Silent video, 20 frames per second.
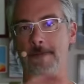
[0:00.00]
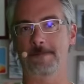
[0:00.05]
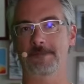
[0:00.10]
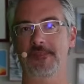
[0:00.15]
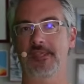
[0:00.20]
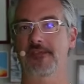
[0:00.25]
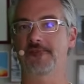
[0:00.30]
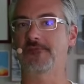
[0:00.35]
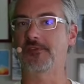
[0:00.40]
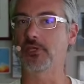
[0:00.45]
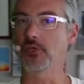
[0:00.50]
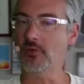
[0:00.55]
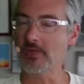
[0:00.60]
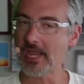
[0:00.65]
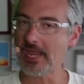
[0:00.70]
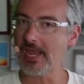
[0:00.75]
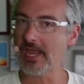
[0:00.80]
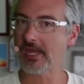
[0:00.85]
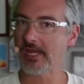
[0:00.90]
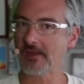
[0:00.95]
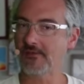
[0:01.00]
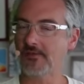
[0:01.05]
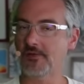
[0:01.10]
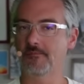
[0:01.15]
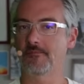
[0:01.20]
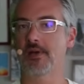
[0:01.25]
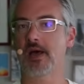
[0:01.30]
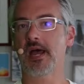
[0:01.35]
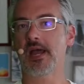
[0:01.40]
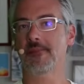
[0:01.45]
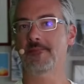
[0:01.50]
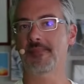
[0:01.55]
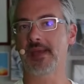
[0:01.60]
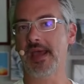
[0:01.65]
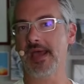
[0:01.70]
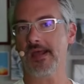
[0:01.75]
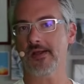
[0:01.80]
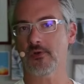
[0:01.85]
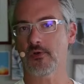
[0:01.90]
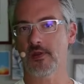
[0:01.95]
If you can't even buy
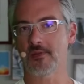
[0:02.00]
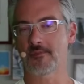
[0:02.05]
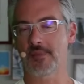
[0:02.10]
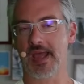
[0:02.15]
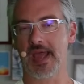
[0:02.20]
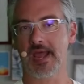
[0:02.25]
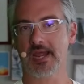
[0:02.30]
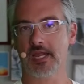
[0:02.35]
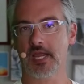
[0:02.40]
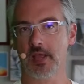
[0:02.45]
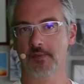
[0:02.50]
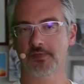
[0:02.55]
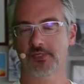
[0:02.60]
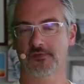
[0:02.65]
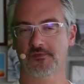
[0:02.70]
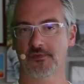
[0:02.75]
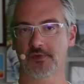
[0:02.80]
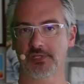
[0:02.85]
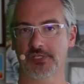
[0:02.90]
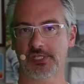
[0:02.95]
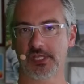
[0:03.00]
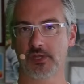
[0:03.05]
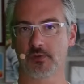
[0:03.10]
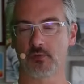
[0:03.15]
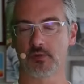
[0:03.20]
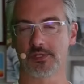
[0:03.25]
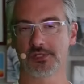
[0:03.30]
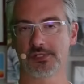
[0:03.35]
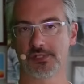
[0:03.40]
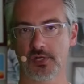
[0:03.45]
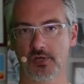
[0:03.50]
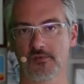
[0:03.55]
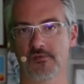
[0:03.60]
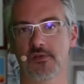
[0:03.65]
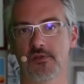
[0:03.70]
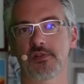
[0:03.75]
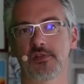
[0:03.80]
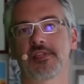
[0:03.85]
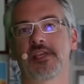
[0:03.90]
battery backups for SQL Server,